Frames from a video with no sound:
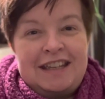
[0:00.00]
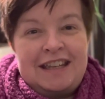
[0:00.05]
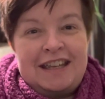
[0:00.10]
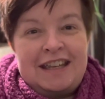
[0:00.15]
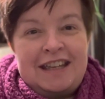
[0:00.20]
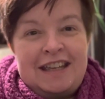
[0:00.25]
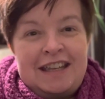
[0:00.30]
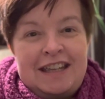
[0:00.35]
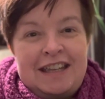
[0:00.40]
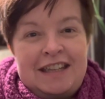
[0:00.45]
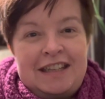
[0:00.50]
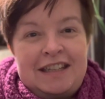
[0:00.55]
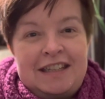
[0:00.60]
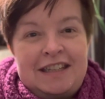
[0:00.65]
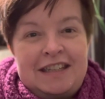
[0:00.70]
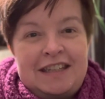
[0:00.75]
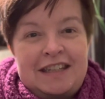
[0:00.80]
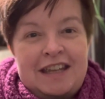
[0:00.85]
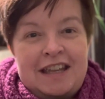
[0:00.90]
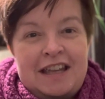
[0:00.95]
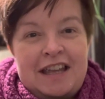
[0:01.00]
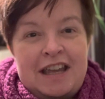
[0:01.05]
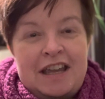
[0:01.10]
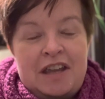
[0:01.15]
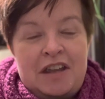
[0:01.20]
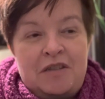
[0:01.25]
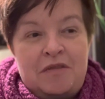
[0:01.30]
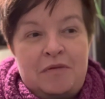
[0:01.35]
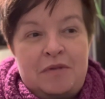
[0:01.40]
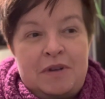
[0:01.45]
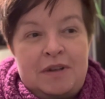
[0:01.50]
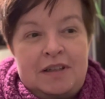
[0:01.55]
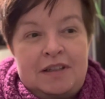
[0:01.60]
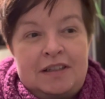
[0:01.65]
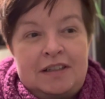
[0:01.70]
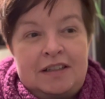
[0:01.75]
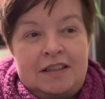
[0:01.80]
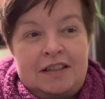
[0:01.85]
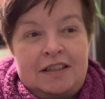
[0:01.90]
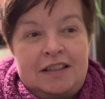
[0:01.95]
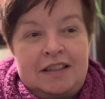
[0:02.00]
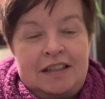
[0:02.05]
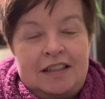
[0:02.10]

And I will